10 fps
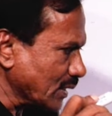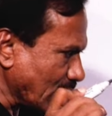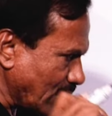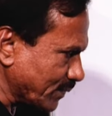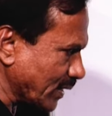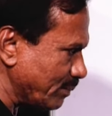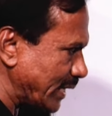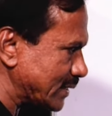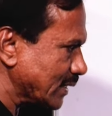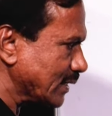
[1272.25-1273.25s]
law of
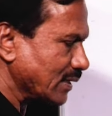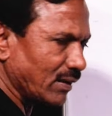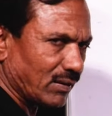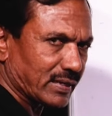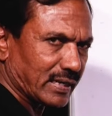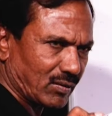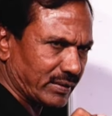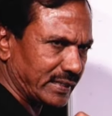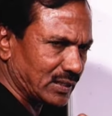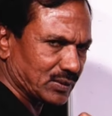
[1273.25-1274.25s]
dominance or
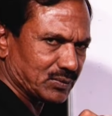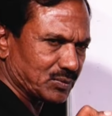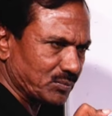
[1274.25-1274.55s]
according to